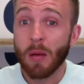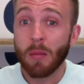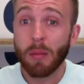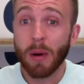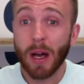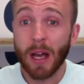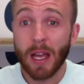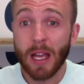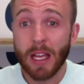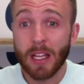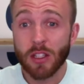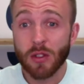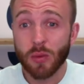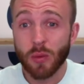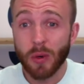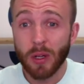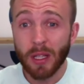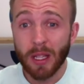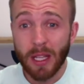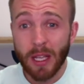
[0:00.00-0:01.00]
But it's
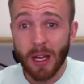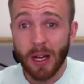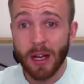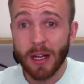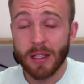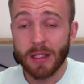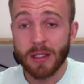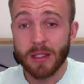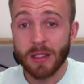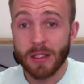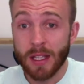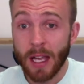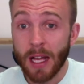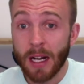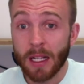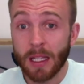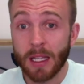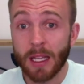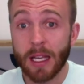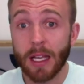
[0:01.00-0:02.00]
really
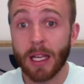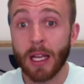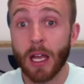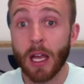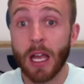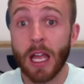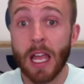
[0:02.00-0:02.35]
unsettling